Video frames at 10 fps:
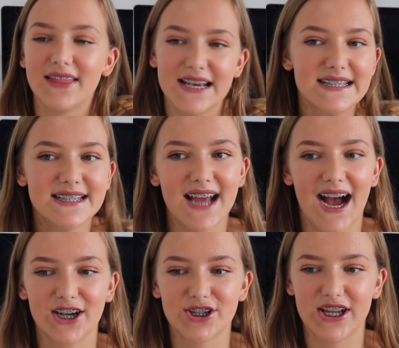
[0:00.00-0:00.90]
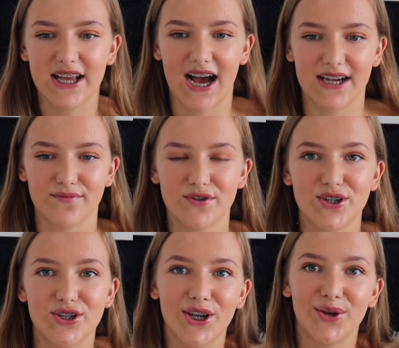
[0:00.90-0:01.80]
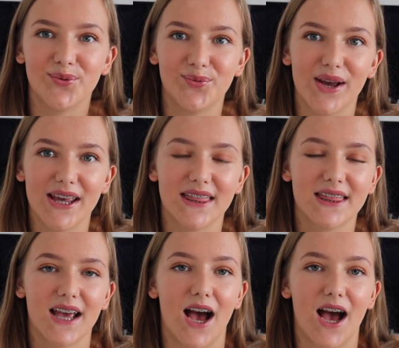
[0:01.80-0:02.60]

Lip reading: this isn't actually kind of to do with